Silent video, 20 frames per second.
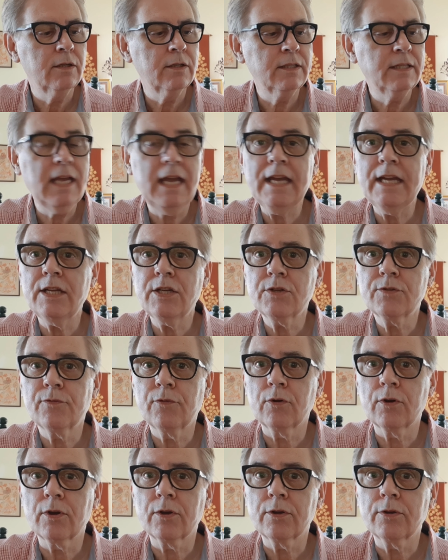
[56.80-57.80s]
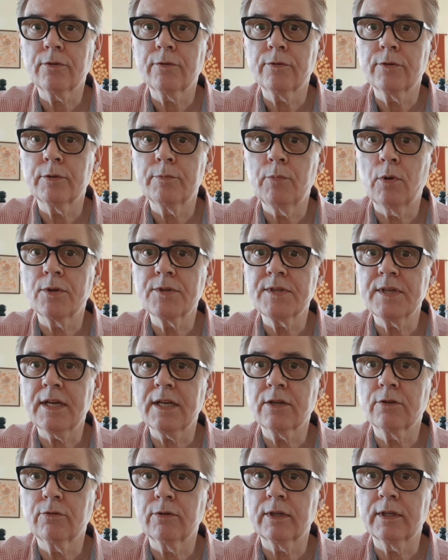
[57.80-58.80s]
gauge for the
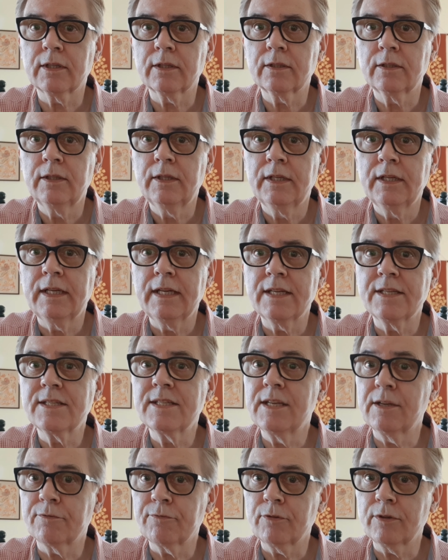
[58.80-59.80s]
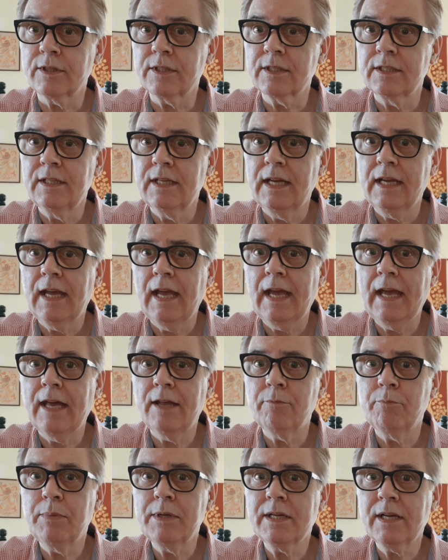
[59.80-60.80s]
mosaic grill is different.
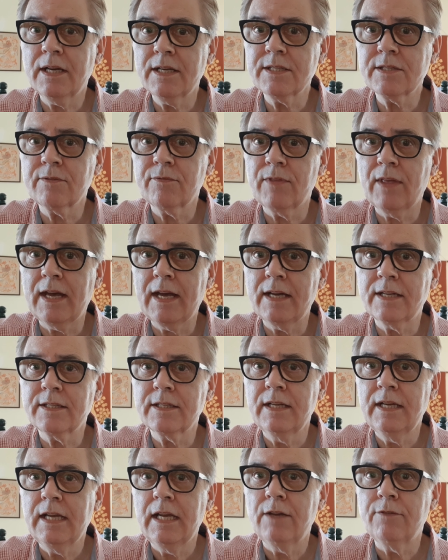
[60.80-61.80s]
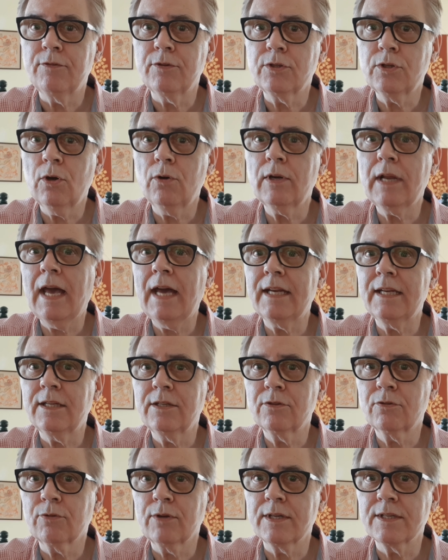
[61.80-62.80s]
And because of that, if you don't add
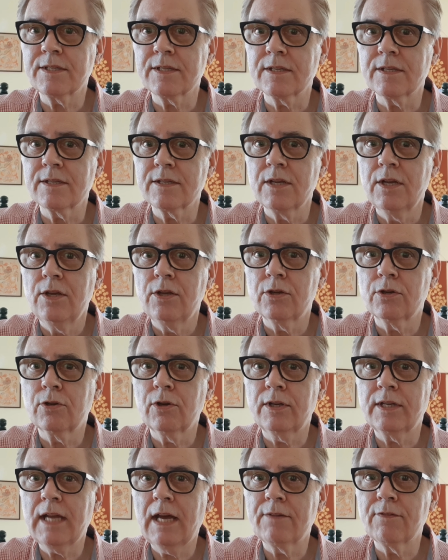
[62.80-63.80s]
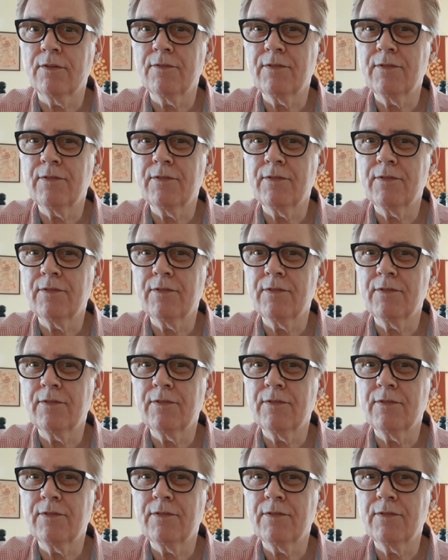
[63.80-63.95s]
increases, you're going to have a